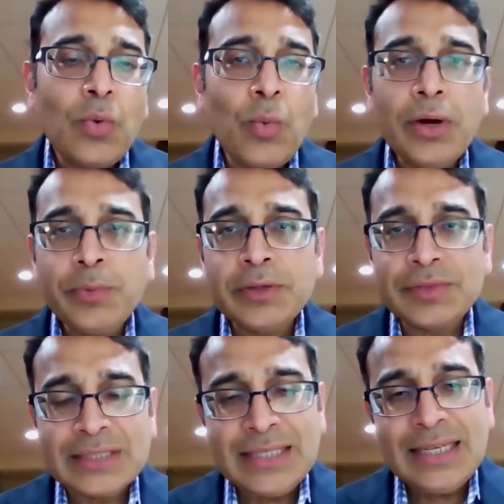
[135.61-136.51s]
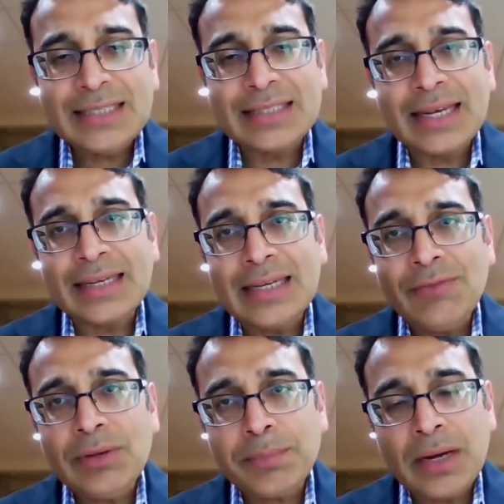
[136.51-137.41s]
what we've seen is that
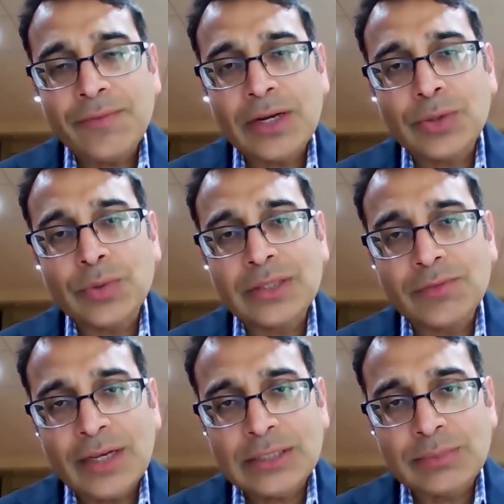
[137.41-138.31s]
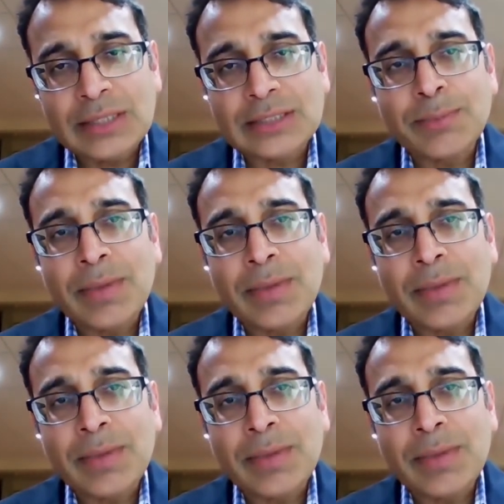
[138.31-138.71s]
even private equity investments